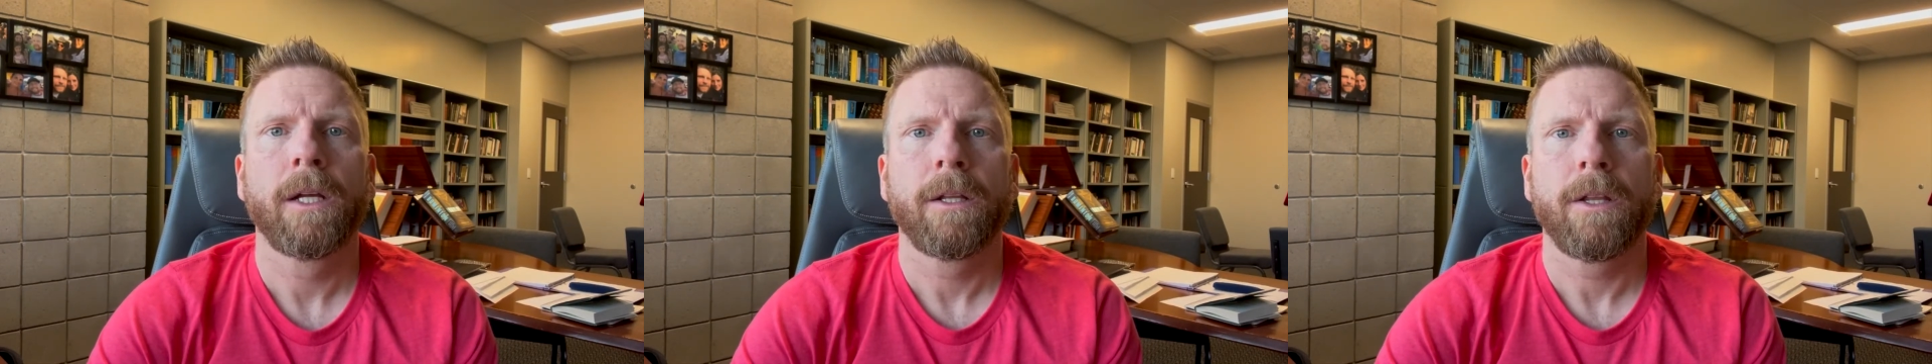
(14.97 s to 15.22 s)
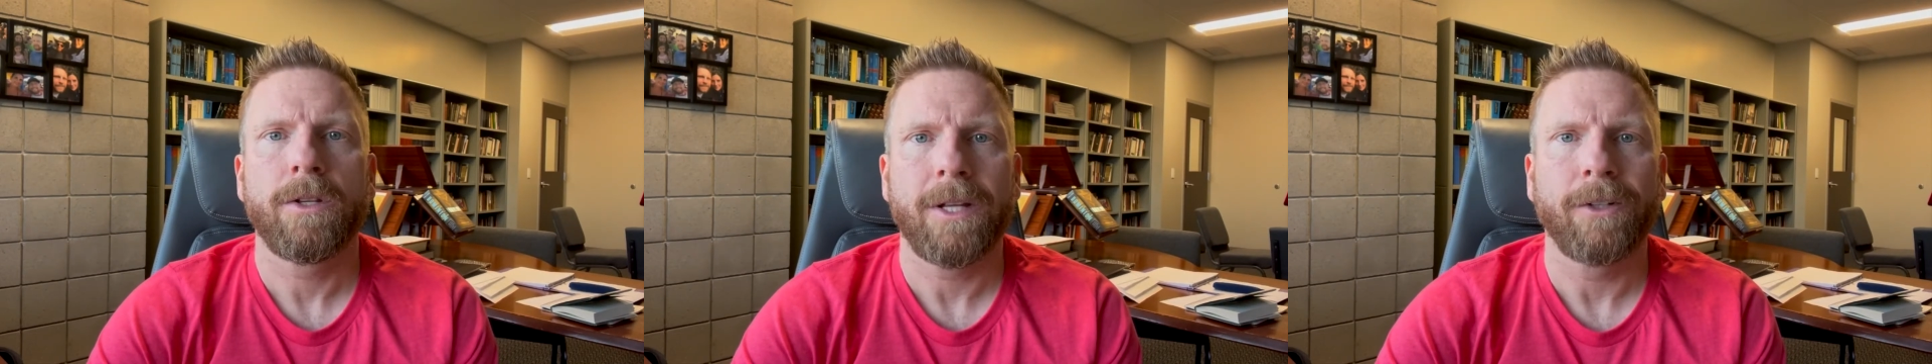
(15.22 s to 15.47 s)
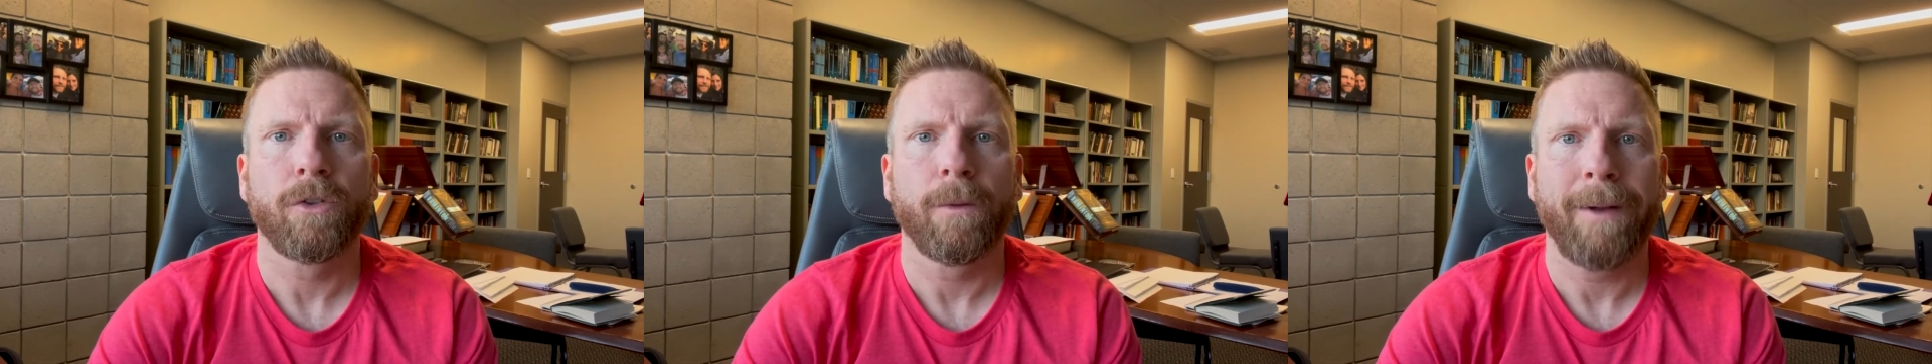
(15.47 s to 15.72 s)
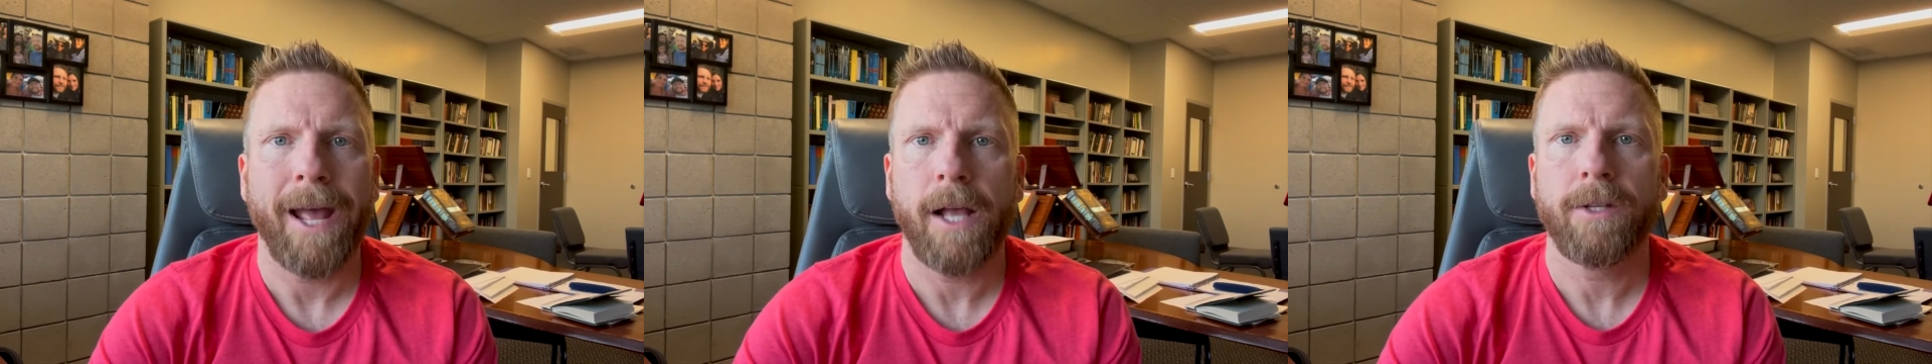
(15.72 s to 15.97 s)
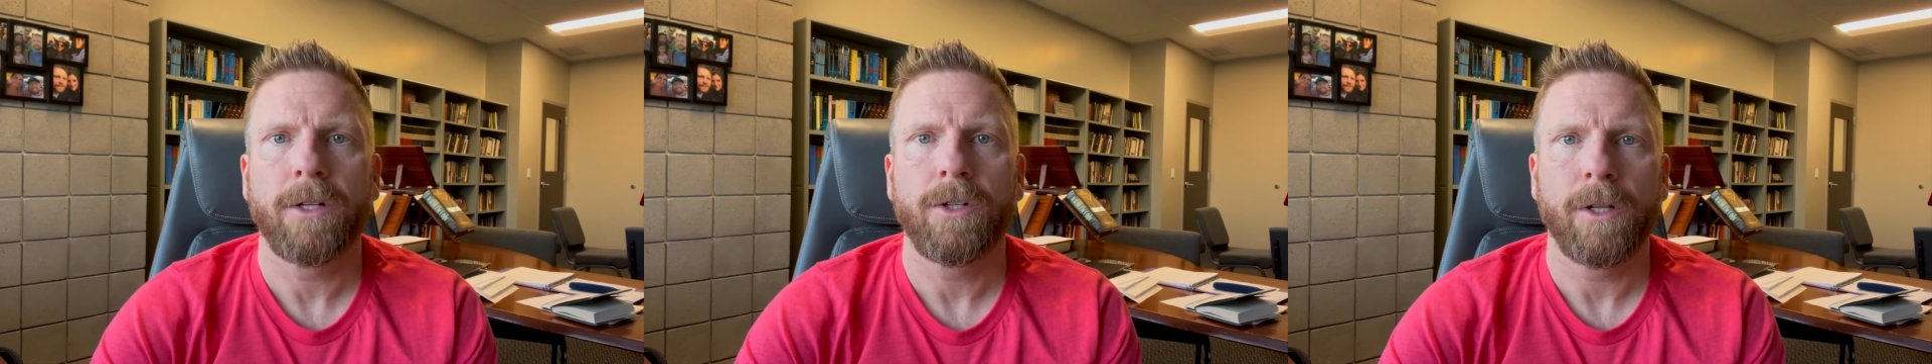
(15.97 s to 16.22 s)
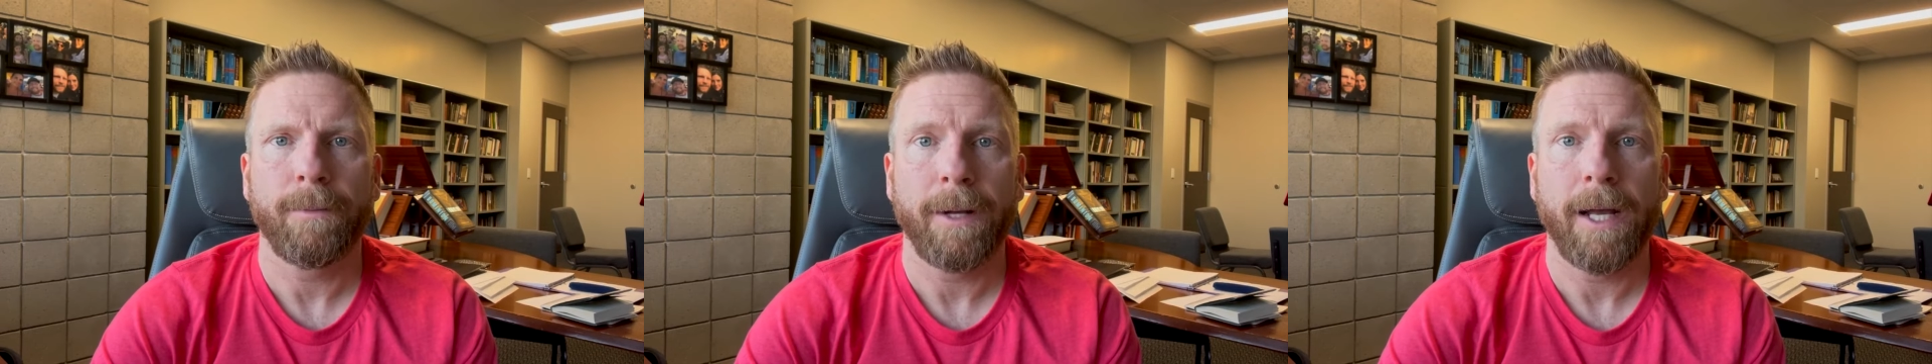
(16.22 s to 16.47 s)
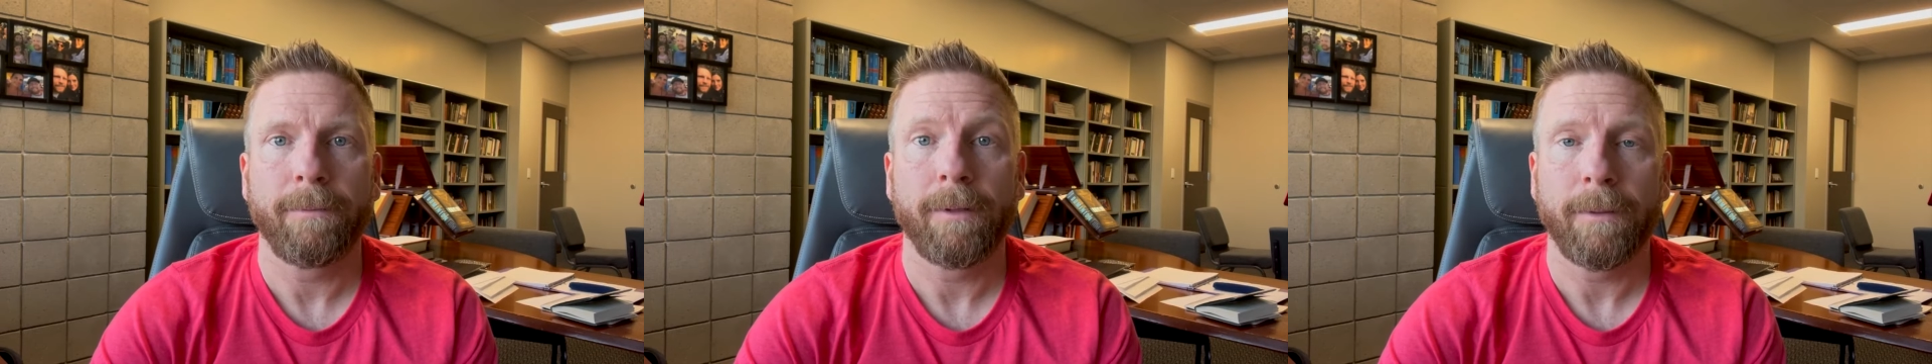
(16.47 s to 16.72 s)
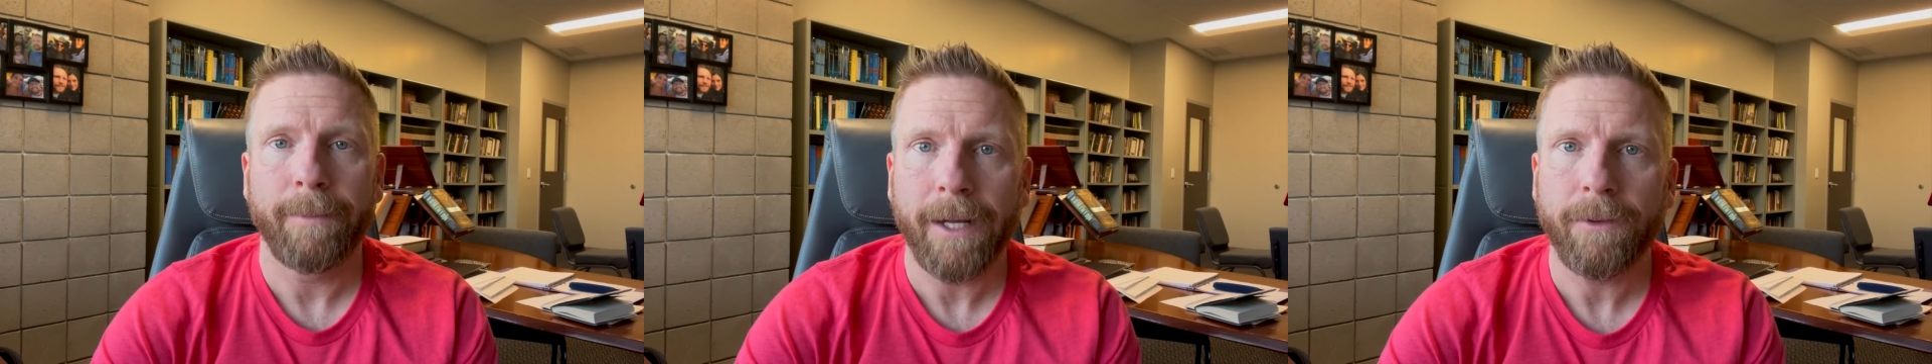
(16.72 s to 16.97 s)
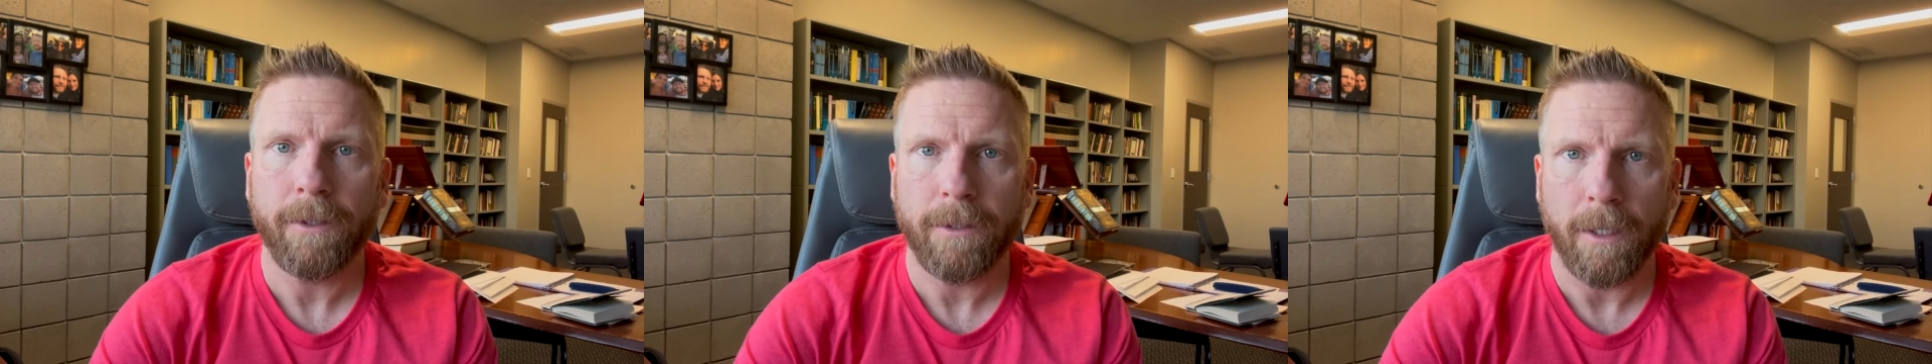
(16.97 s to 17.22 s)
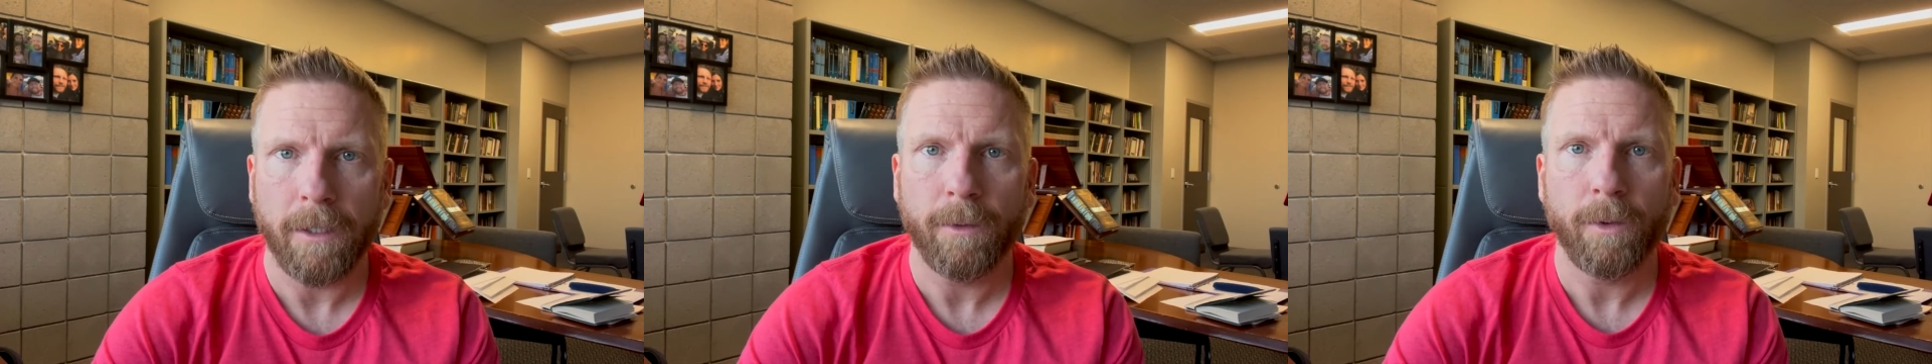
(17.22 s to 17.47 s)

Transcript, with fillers: the central passage in the Bible about the tongue,